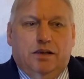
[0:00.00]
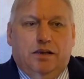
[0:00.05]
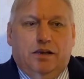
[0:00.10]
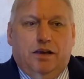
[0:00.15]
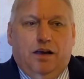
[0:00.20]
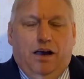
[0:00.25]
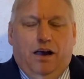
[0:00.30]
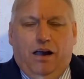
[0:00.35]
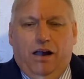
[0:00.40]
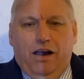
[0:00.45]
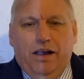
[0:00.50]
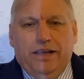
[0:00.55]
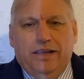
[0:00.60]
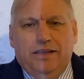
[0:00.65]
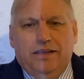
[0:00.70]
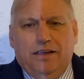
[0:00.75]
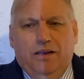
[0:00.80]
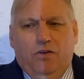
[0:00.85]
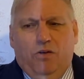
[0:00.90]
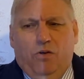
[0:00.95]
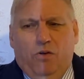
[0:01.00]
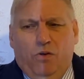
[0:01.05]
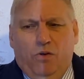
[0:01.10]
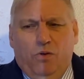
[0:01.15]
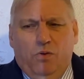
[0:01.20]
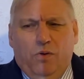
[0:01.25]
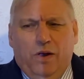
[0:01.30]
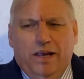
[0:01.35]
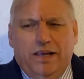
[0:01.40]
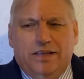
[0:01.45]
I
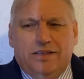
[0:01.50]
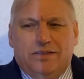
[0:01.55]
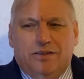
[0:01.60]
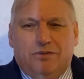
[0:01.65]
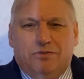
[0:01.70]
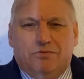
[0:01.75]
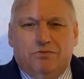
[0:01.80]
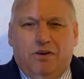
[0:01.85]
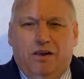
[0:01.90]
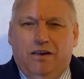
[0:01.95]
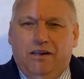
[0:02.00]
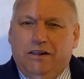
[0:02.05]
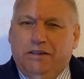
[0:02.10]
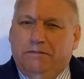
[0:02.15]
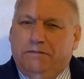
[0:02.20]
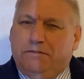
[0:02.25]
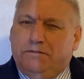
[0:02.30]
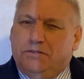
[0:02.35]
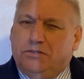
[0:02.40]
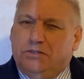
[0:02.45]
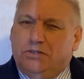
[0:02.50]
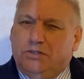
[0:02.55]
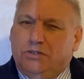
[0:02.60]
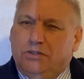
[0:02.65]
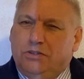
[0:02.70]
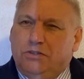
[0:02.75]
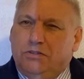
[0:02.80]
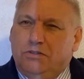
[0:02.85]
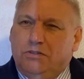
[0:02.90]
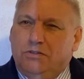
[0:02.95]
always arrive
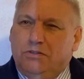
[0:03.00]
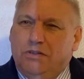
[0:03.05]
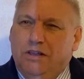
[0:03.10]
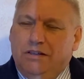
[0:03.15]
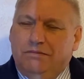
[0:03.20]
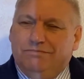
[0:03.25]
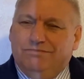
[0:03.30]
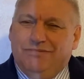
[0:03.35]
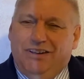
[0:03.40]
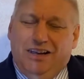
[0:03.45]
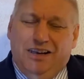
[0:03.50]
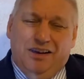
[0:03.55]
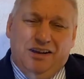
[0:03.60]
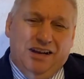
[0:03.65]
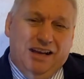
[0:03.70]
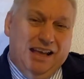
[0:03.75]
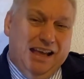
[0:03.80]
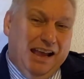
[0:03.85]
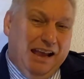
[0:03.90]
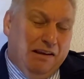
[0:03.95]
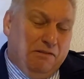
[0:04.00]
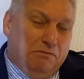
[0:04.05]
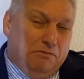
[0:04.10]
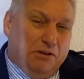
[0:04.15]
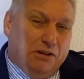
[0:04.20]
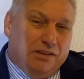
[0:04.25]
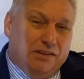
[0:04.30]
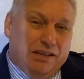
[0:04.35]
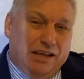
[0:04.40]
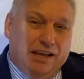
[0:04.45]
to
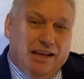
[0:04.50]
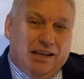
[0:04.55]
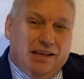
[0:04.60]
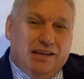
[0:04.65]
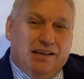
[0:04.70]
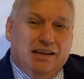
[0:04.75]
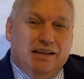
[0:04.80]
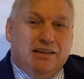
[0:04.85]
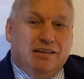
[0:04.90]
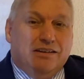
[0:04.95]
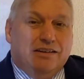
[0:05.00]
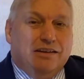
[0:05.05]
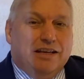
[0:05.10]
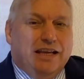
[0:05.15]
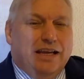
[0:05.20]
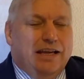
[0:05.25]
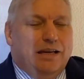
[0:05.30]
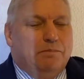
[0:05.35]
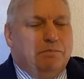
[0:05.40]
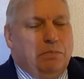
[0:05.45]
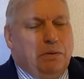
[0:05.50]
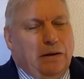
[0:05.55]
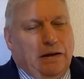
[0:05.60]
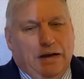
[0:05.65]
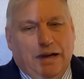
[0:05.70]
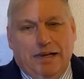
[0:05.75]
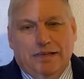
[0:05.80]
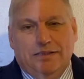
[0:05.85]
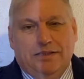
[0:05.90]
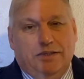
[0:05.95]
everything in
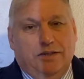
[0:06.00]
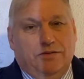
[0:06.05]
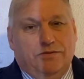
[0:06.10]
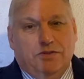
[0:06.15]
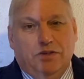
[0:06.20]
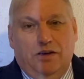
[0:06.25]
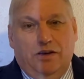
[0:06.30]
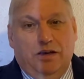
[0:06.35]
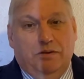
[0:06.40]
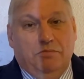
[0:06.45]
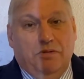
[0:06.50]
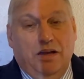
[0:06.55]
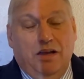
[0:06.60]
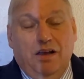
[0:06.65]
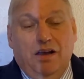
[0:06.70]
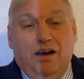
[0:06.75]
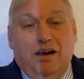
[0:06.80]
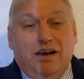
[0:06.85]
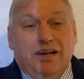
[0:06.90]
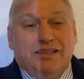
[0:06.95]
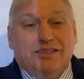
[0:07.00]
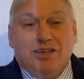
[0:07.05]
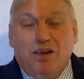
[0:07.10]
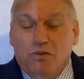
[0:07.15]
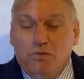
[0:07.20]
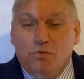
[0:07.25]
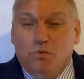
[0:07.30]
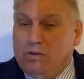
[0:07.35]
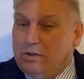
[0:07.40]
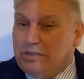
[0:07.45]
plenty of time. I
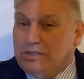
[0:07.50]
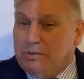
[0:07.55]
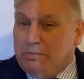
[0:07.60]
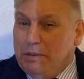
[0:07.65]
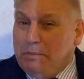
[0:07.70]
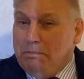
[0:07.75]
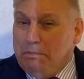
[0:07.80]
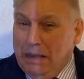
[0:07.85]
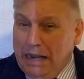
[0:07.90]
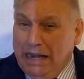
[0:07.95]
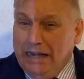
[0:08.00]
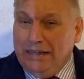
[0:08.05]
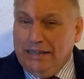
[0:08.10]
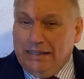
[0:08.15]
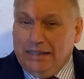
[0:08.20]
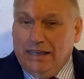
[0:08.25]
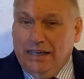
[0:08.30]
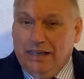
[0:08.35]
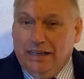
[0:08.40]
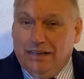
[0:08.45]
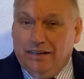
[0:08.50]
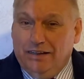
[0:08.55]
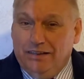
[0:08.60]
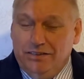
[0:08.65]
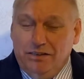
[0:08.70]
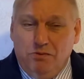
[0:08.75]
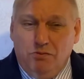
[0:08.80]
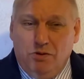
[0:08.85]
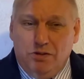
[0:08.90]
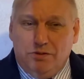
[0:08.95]
don't want to be panicking. I
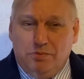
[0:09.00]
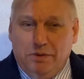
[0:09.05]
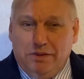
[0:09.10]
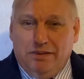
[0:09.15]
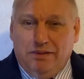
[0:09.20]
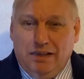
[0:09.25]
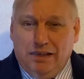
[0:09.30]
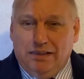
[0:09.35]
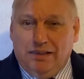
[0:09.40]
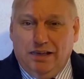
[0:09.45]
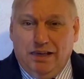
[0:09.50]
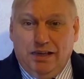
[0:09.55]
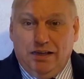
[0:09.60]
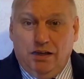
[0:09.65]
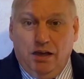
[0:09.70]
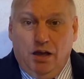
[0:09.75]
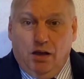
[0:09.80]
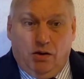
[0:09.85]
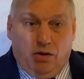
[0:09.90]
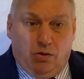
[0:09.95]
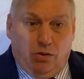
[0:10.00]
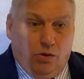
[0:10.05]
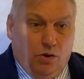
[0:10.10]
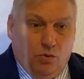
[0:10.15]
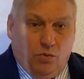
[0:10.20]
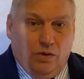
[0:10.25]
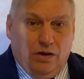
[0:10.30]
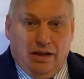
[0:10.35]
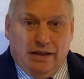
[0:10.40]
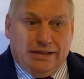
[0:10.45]
don't want to be thinking, oh,
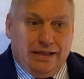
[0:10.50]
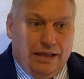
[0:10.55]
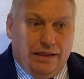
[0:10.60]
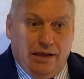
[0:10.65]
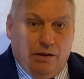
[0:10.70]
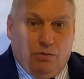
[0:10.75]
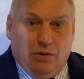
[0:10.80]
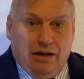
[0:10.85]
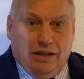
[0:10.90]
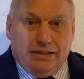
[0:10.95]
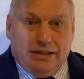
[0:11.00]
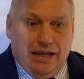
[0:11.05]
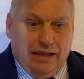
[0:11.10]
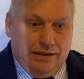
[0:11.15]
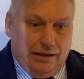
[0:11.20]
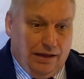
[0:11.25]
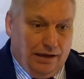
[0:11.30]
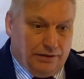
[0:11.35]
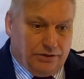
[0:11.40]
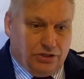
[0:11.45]
will I get there? Will I get there?